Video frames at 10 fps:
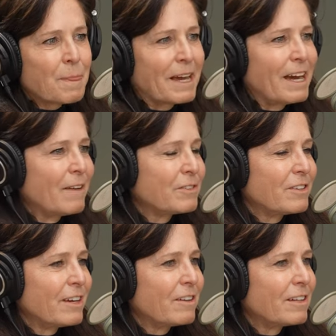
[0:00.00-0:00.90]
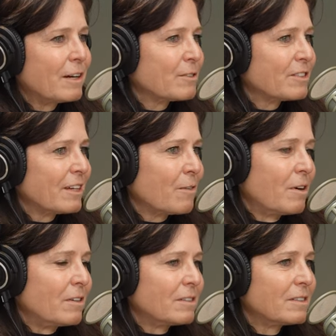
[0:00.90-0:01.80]
I have the title, and I was like,
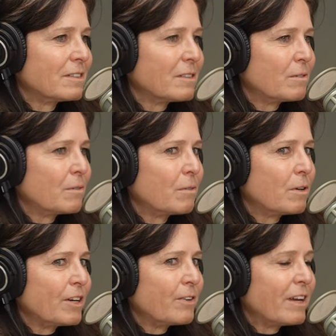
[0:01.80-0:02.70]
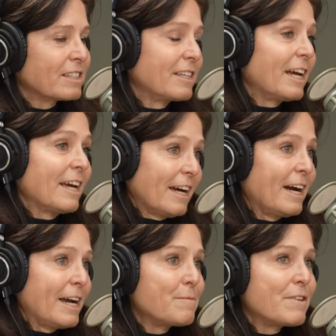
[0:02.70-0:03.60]
well, what do I do next? And I,
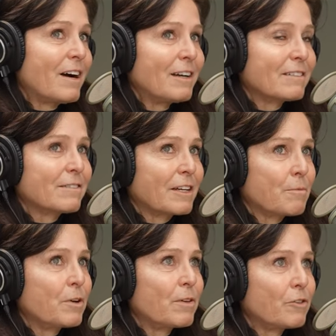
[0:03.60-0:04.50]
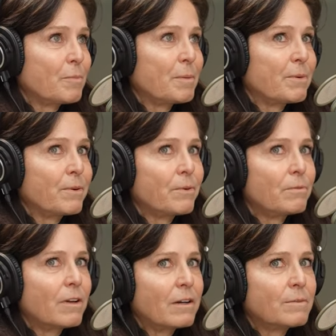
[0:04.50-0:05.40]
I am not like one of those people who
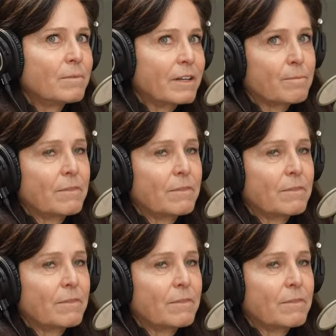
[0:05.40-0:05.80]
love like